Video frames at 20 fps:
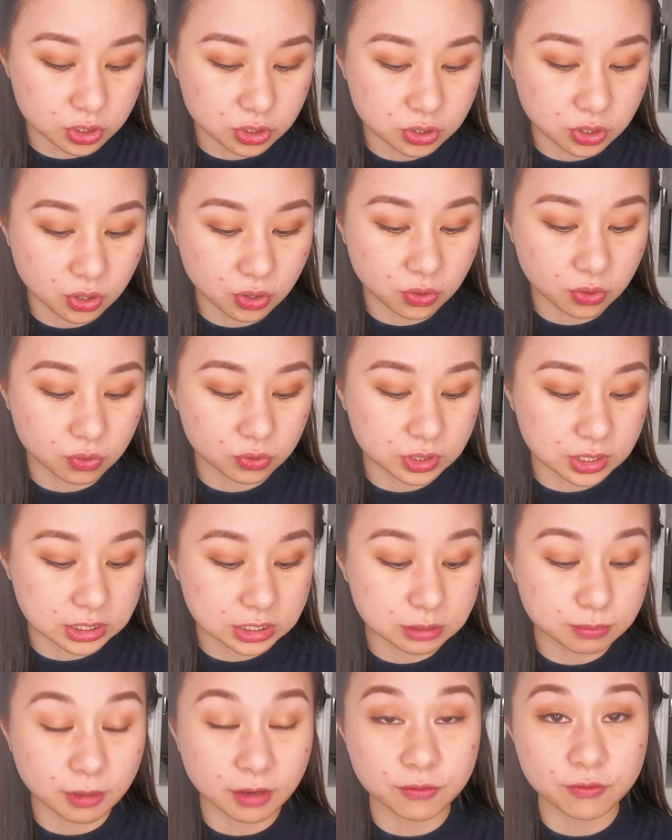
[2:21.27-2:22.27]
so
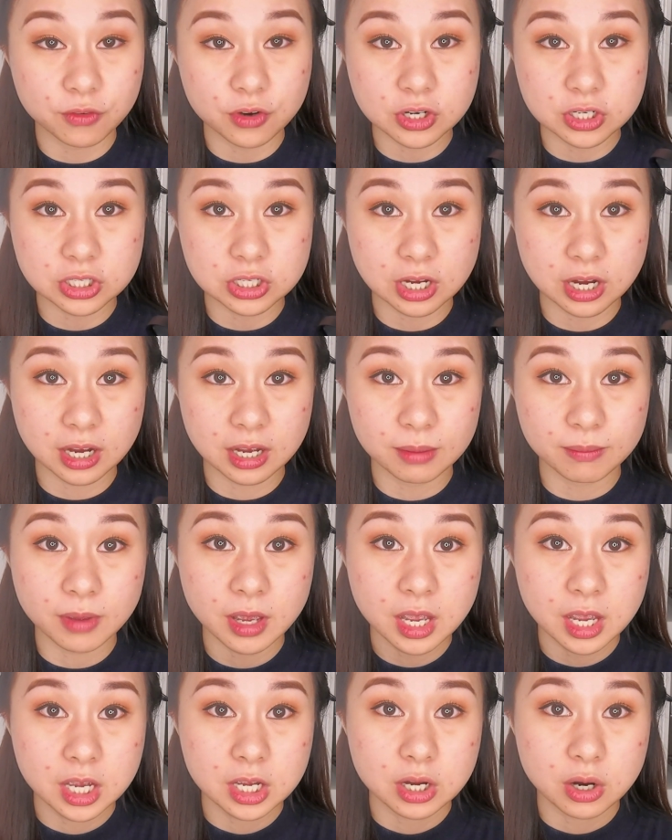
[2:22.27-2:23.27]
this is my first time
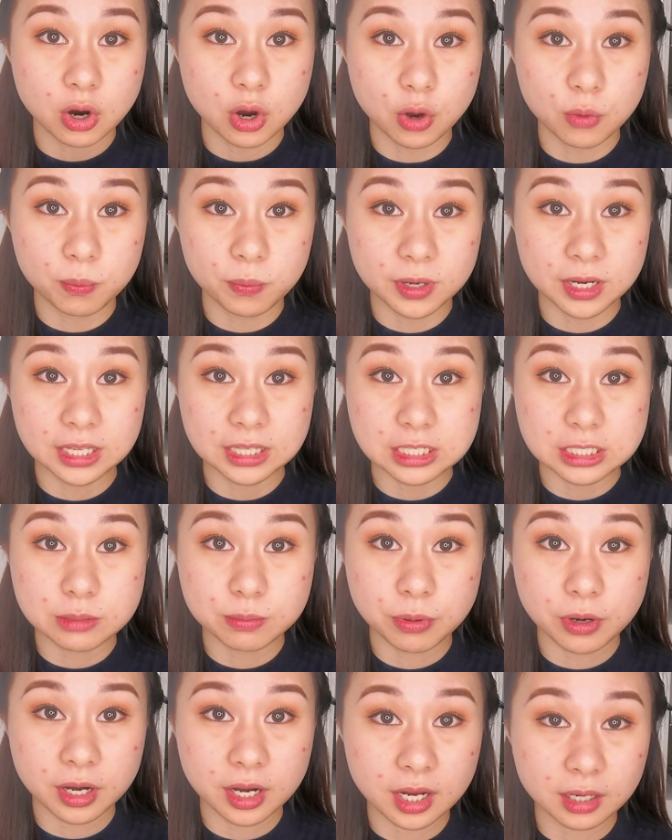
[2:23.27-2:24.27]
opening this
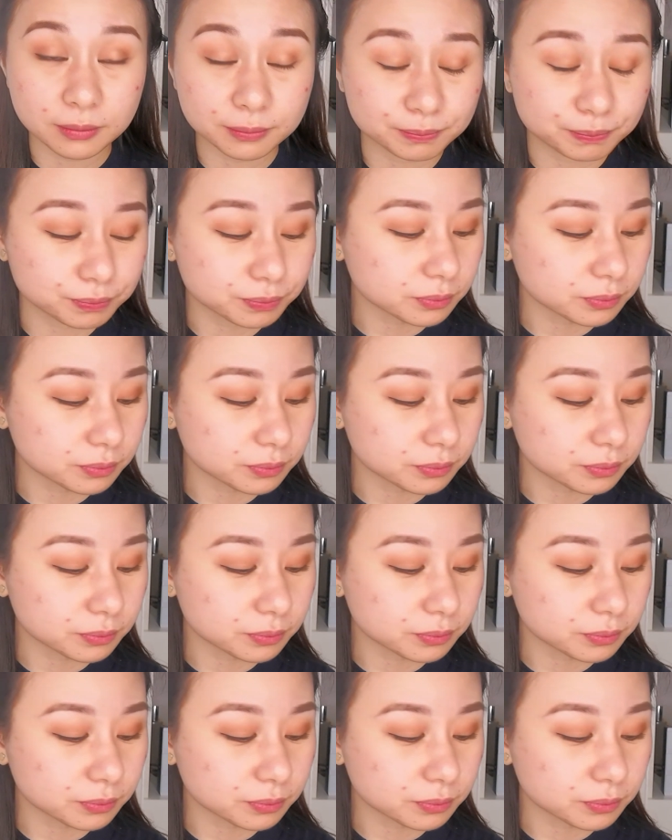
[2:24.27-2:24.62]
product.